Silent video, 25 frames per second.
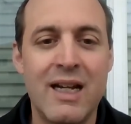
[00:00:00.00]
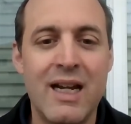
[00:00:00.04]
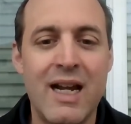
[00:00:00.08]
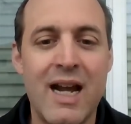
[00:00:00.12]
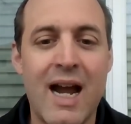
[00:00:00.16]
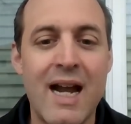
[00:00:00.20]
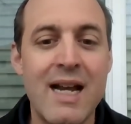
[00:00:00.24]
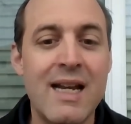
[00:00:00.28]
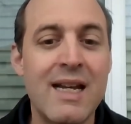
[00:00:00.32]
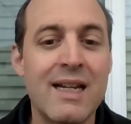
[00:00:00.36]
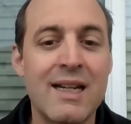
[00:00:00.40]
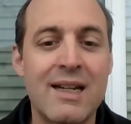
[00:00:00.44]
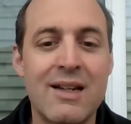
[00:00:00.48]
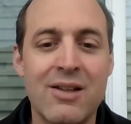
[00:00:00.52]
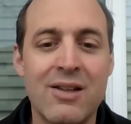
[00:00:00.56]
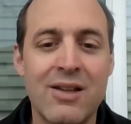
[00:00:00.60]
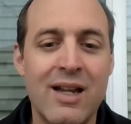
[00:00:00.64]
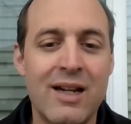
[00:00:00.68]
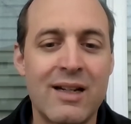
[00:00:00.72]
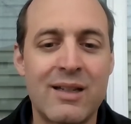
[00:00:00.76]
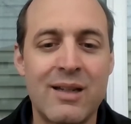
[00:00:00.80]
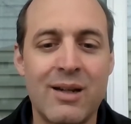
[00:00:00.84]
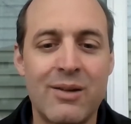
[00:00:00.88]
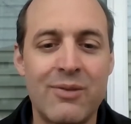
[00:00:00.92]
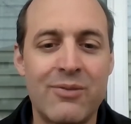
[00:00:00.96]
I didn't
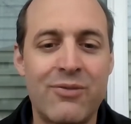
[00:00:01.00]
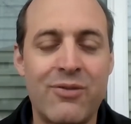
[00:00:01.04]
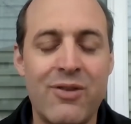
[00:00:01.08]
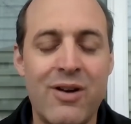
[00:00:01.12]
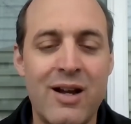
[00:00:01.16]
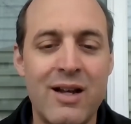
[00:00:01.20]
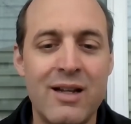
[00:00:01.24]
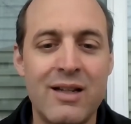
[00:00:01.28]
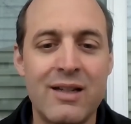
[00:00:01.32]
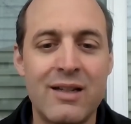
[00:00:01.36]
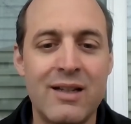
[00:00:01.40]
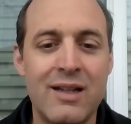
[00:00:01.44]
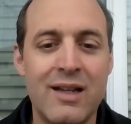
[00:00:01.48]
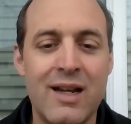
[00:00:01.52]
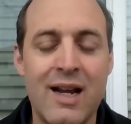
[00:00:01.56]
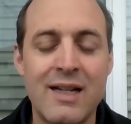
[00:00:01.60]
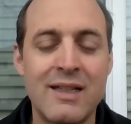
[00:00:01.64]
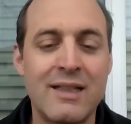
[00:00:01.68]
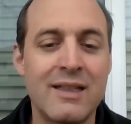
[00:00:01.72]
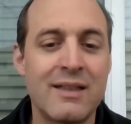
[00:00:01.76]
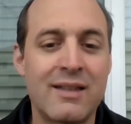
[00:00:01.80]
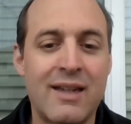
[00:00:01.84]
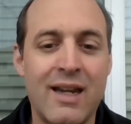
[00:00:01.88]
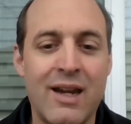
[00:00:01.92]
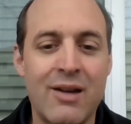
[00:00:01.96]
collect up front, and I
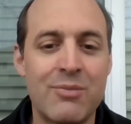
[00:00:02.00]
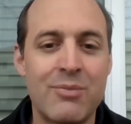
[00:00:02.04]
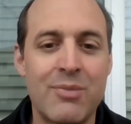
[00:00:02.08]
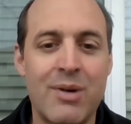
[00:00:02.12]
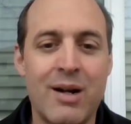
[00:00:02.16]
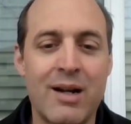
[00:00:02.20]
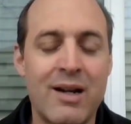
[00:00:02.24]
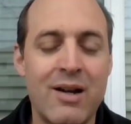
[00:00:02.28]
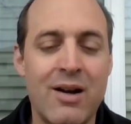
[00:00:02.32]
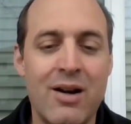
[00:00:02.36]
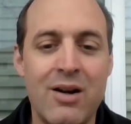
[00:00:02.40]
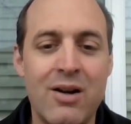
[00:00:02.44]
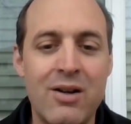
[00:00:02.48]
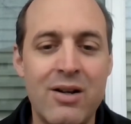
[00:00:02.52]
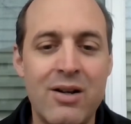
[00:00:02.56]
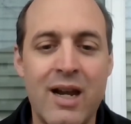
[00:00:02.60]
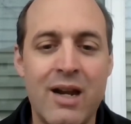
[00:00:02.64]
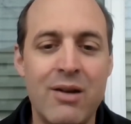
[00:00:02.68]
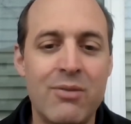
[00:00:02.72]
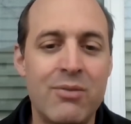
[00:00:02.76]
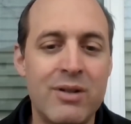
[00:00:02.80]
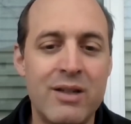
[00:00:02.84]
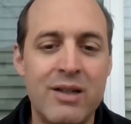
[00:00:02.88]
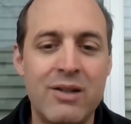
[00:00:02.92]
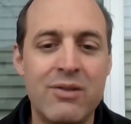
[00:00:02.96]
just gave her my card. Okay,
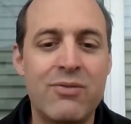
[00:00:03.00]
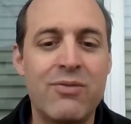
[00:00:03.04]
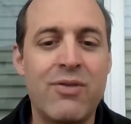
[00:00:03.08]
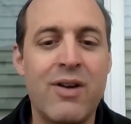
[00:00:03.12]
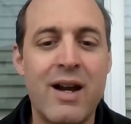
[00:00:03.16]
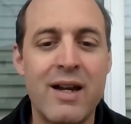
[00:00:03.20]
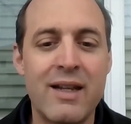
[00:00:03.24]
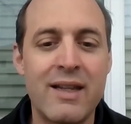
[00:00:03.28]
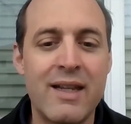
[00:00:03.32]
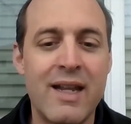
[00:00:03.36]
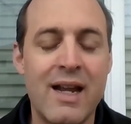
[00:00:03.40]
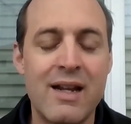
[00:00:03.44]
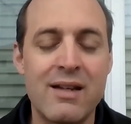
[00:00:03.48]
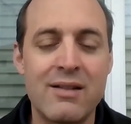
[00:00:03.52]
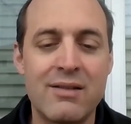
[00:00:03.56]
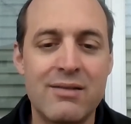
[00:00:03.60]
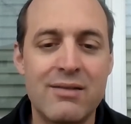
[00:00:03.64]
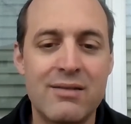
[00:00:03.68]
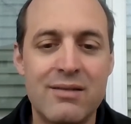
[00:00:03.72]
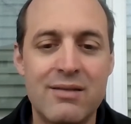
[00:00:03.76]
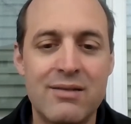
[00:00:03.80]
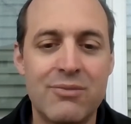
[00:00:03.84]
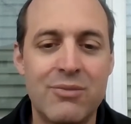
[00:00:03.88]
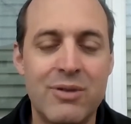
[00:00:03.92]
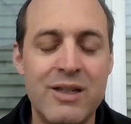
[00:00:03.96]
when you
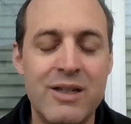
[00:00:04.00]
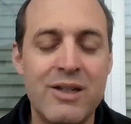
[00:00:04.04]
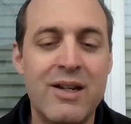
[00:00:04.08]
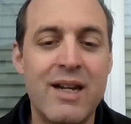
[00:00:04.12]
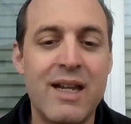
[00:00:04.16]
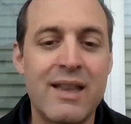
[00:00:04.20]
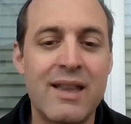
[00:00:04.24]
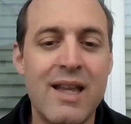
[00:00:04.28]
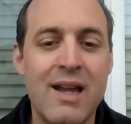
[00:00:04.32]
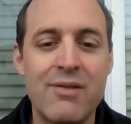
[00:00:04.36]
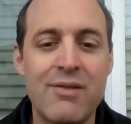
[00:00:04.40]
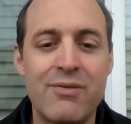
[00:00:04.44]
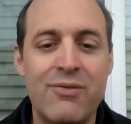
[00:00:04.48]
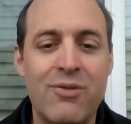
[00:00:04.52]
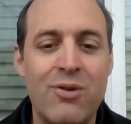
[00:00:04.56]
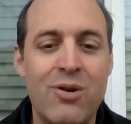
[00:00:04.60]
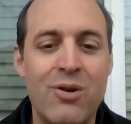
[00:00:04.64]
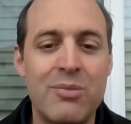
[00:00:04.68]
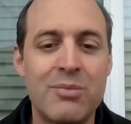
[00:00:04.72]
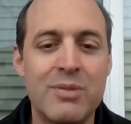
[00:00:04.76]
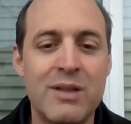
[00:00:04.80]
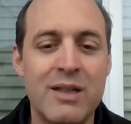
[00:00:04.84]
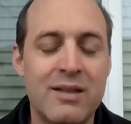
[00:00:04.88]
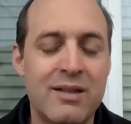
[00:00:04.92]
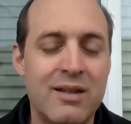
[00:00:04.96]
get that
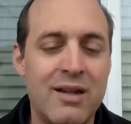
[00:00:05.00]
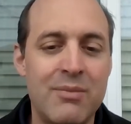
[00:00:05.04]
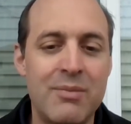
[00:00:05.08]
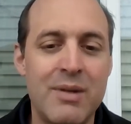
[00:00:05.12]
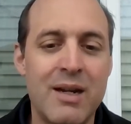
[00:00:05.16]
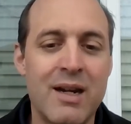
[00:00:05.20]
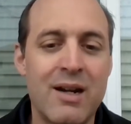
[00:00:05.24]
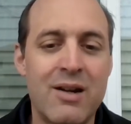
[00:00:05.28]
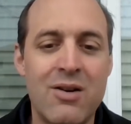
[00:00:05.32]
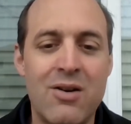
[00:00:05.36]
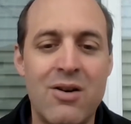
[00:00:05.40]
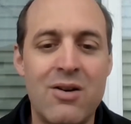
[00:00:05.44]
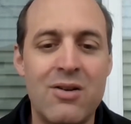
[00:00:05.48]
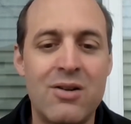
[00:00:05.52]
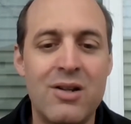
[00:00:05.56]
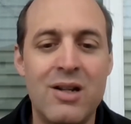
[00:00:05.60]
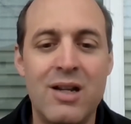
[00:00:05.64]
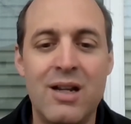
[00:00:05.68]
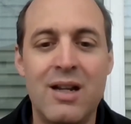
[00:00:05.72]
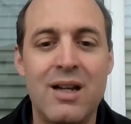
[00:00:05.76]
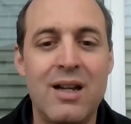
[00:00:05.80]
form, just give me a call.